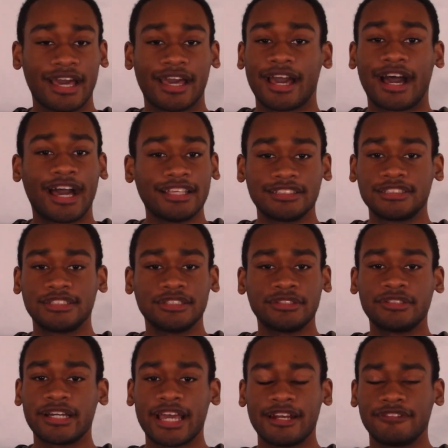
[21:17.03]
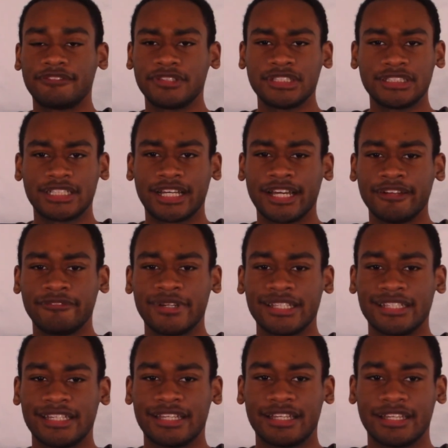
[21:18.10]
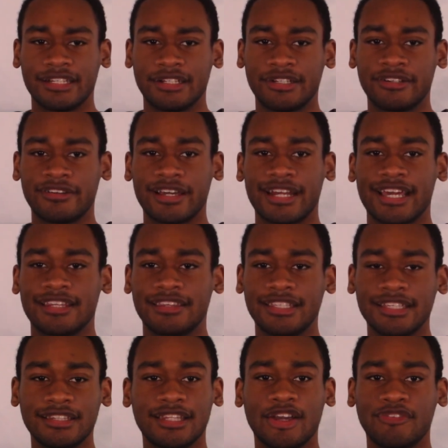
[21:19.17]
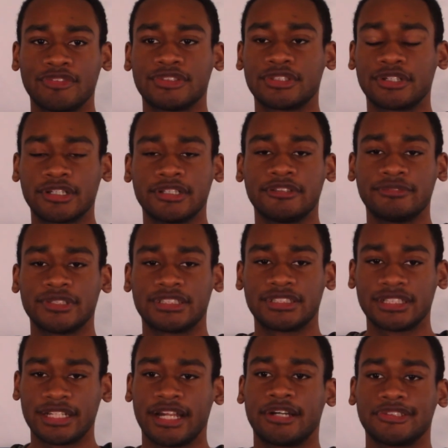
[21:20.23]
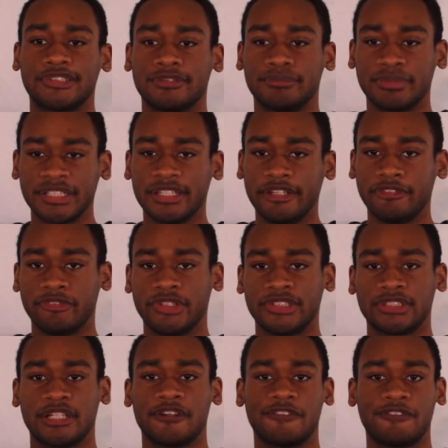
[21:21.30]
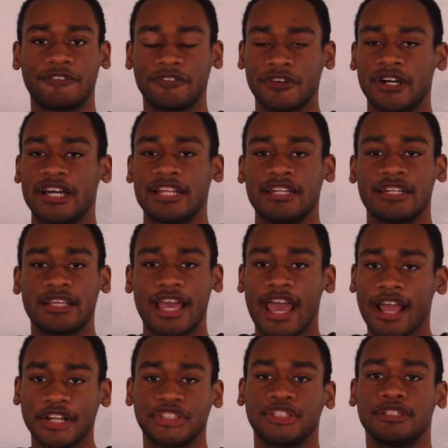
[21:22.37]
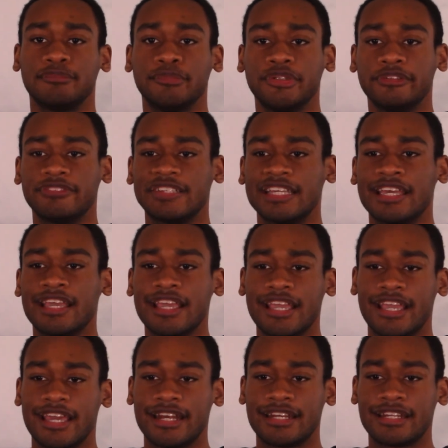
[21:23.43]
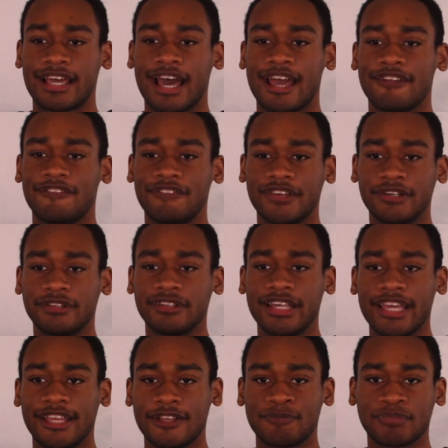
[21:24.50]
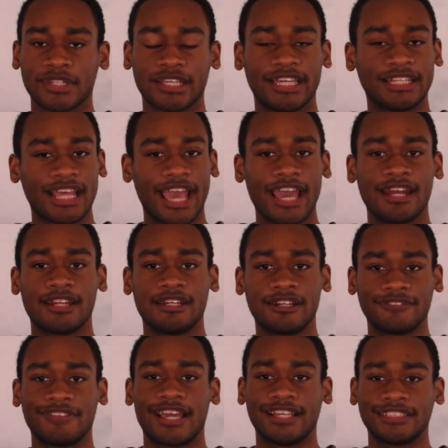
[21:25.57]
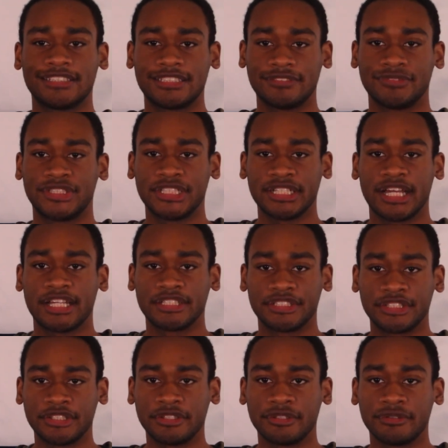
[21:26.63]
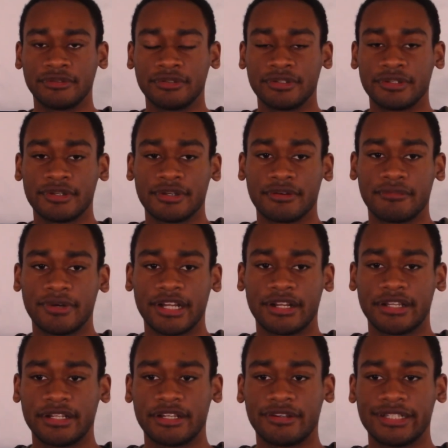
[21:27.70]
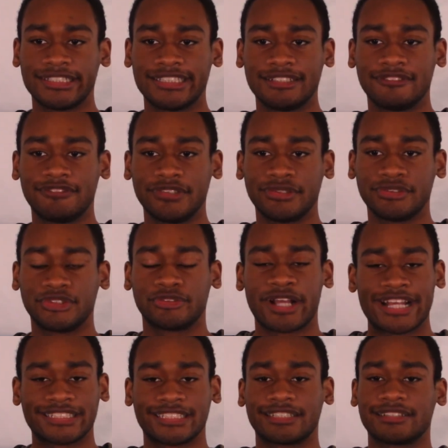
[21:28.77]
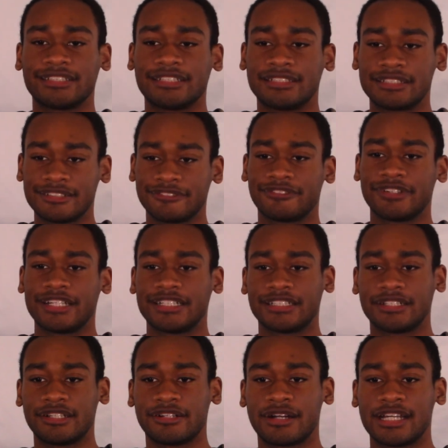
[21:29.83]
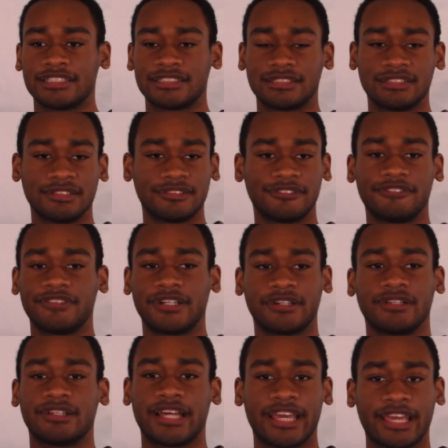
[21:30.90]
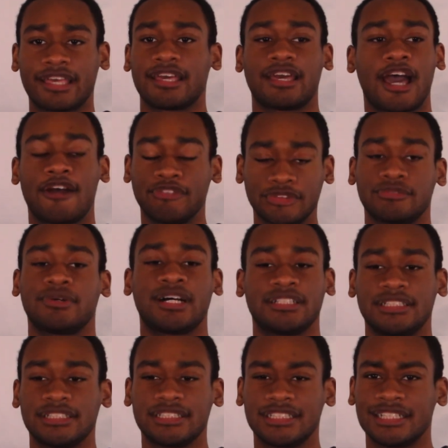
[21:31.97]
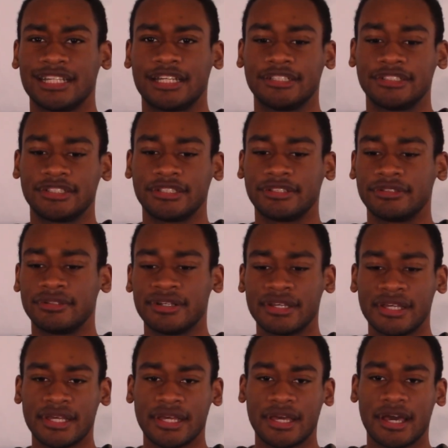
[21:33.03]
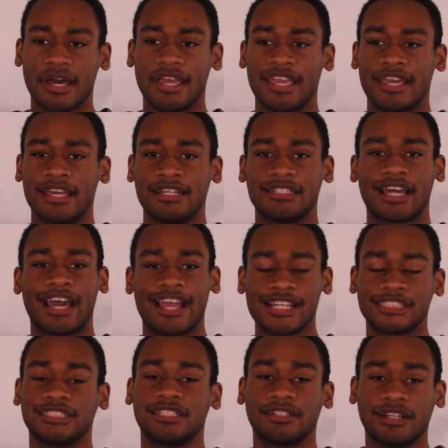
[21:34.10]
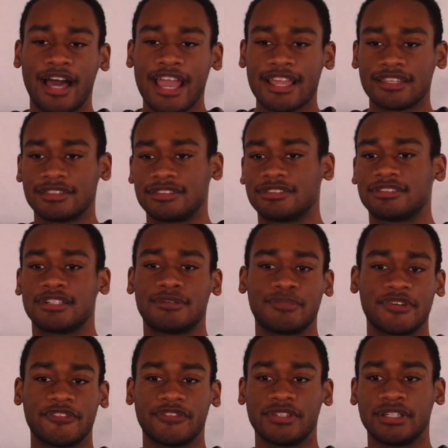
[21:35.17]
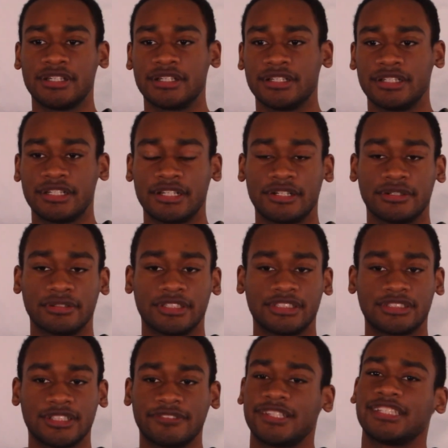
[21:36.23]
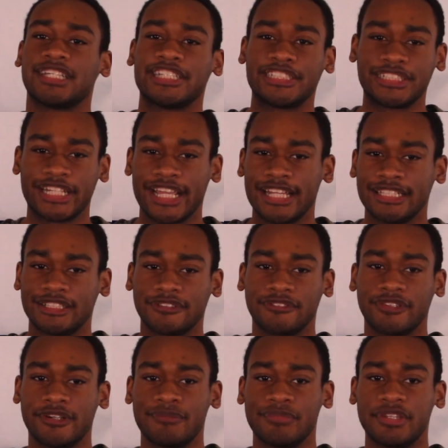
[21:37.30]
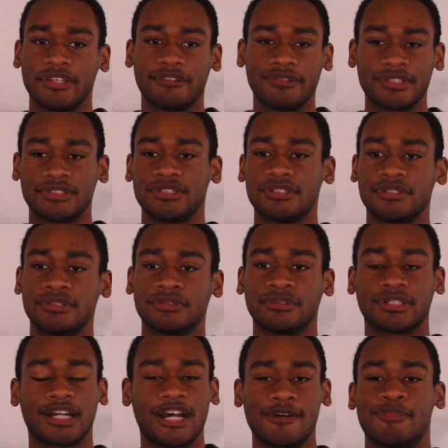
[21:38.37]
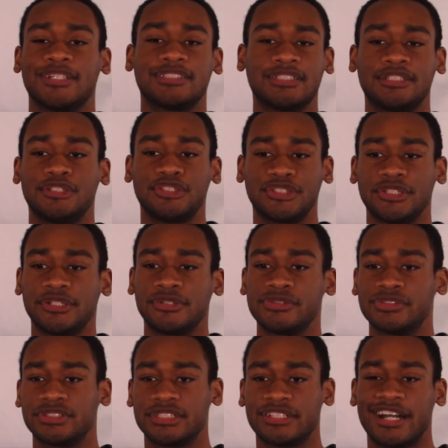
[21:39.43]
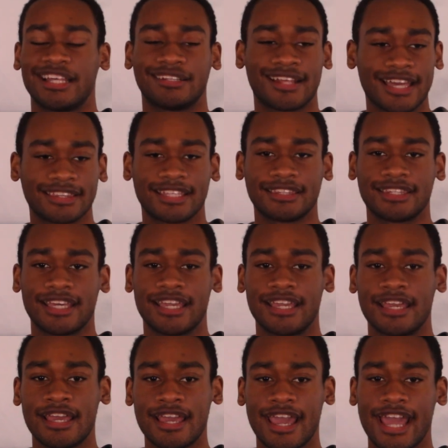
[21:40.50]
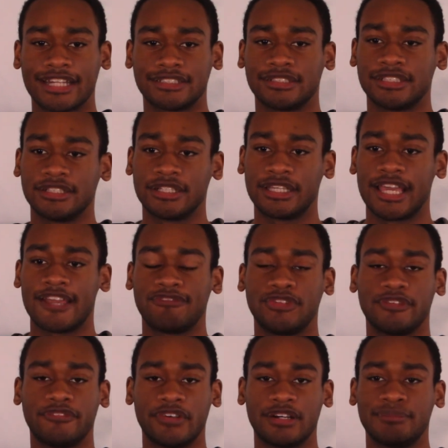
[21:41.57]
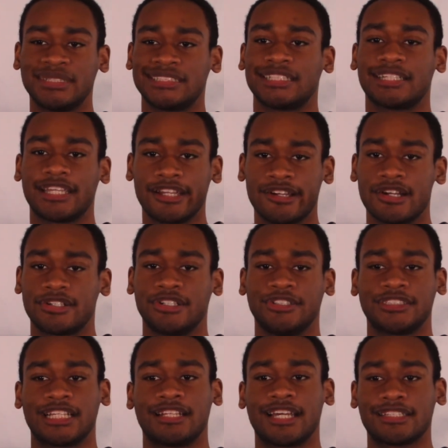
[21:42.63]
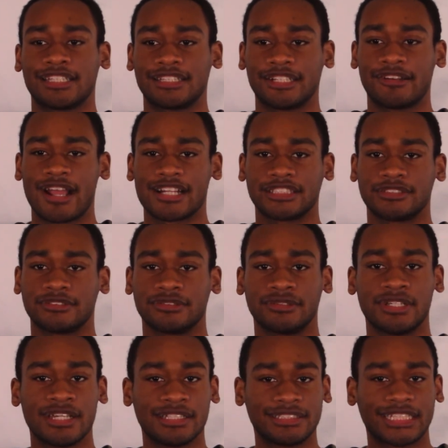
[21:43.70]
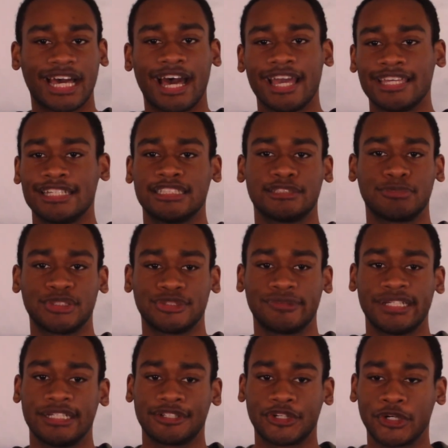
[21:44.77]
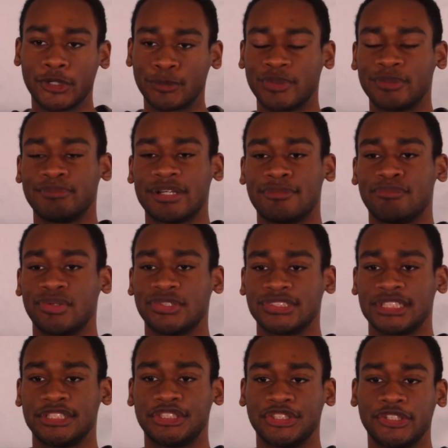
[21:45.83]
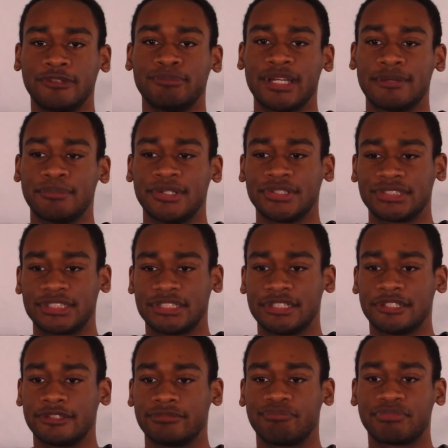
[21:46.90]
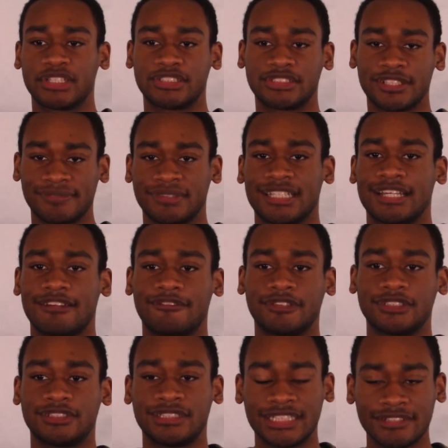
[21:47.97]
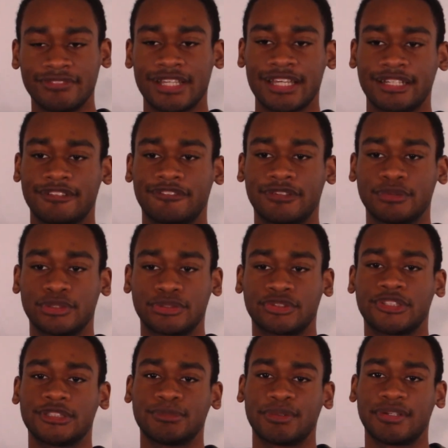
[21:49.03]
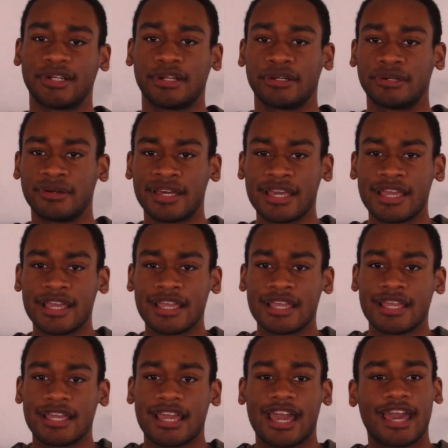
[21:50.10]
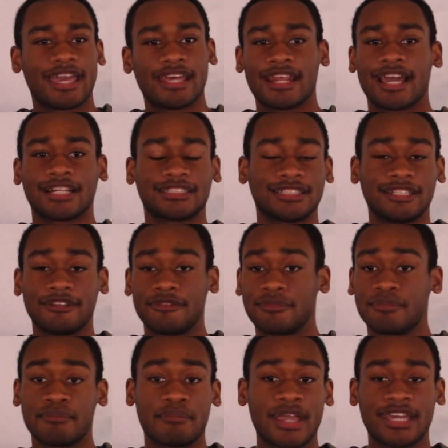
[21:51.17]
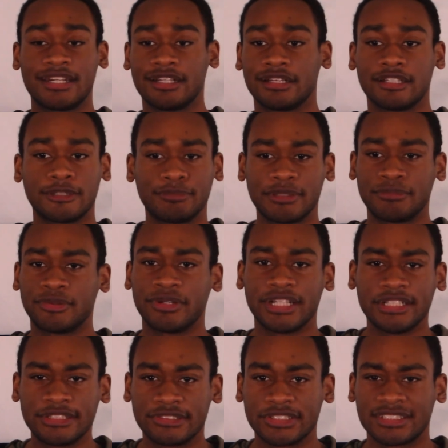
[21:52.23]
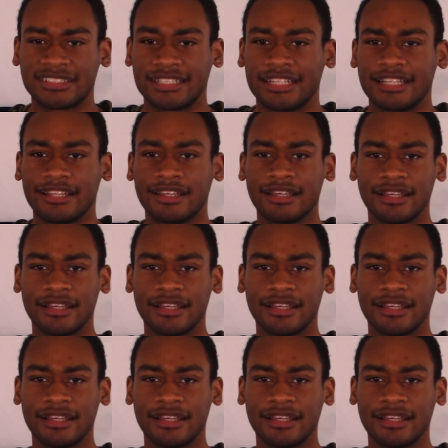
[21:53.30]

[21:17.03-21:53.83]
I still had a fun time with it, you know, and I think that was all it was set out to be, was a fun action movie. And I felt like it had enough essence of G.I. Joe where, you know, it didn't feel drastically different. You know, I still felt like I was watching G.I. Joe. And I actually liked some of the, you know, the stuff that they changed from the original comics and shows. You know, I like that they actually gave development to characters. I like that there are actual tie-ins between Cobra members and Joe members. You know, the stuff that was deviated from the source material, it actually made it a little bit more interesting.